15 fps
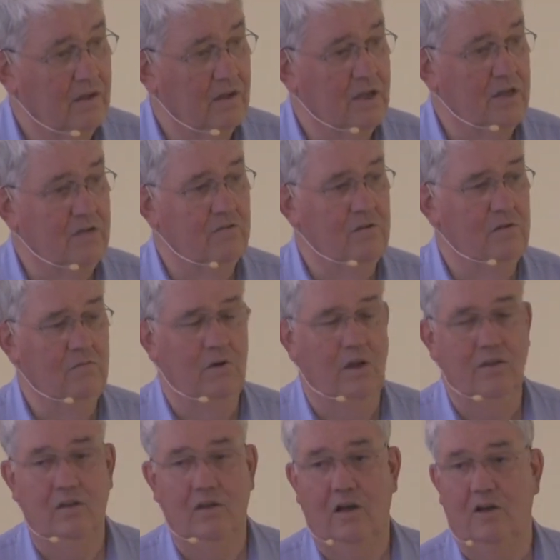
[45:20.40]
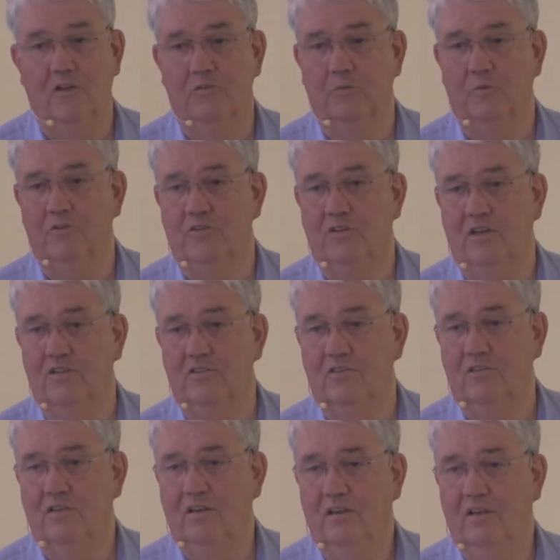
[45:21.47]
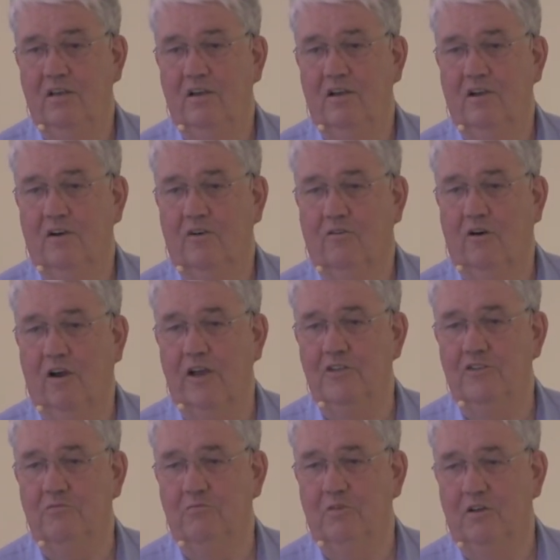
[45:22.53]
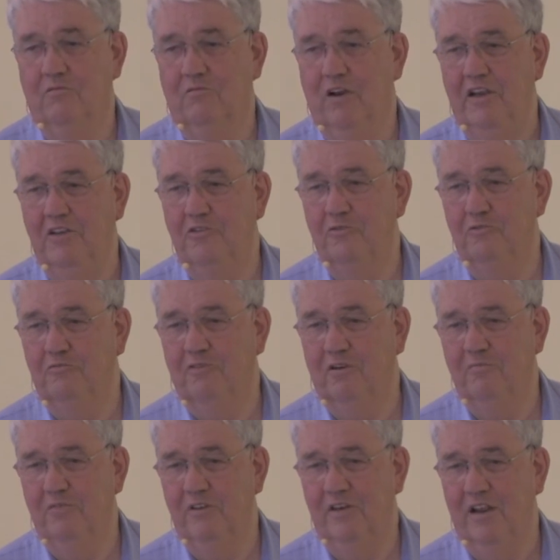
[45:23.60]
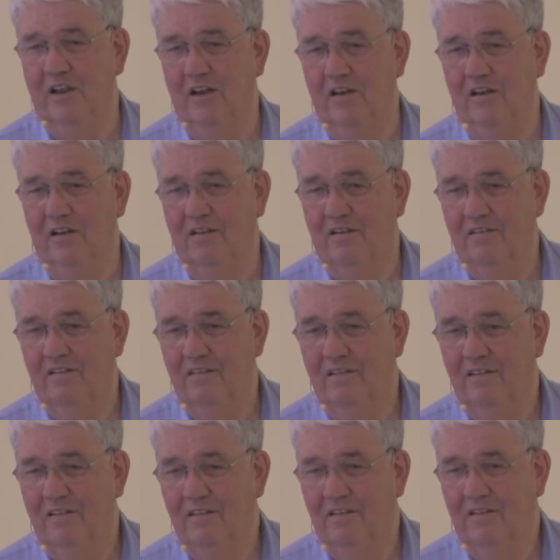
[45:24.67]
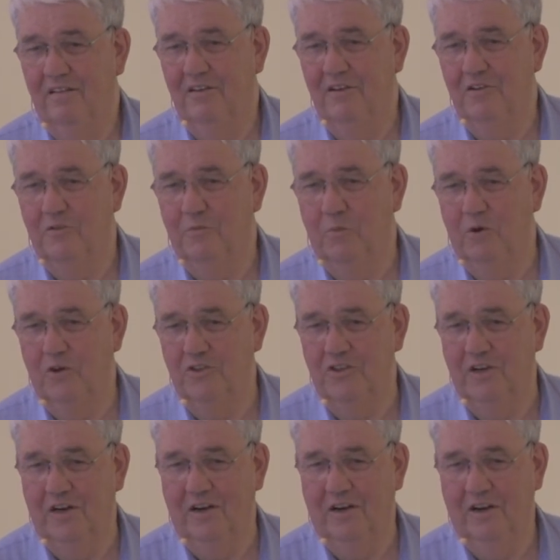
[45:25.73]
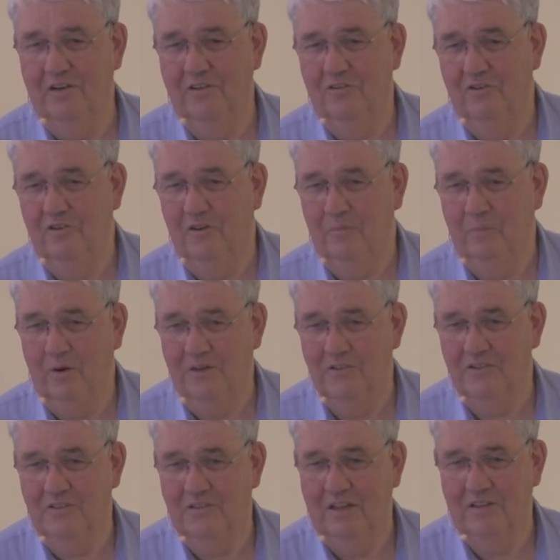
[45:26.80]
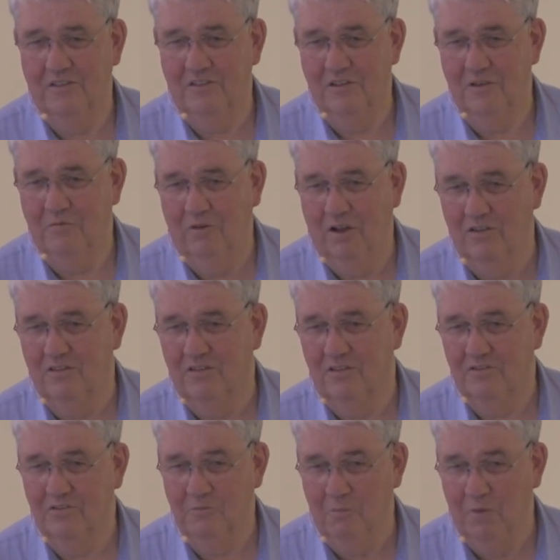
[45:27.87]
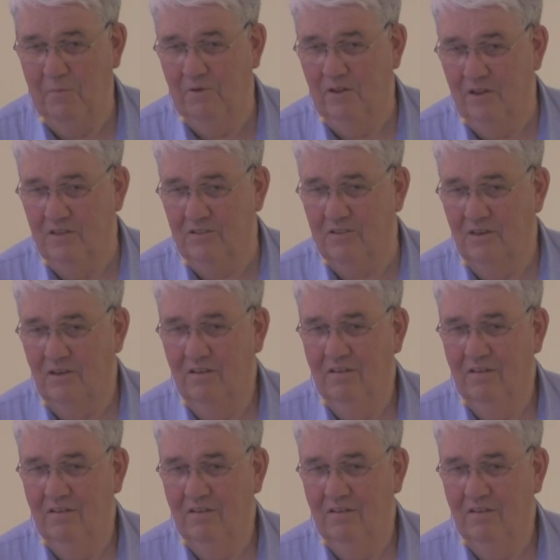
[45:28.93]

Even when the gospel says Christ will raise you from the dead, he is pushing into the present tense. He wants it. You remember this?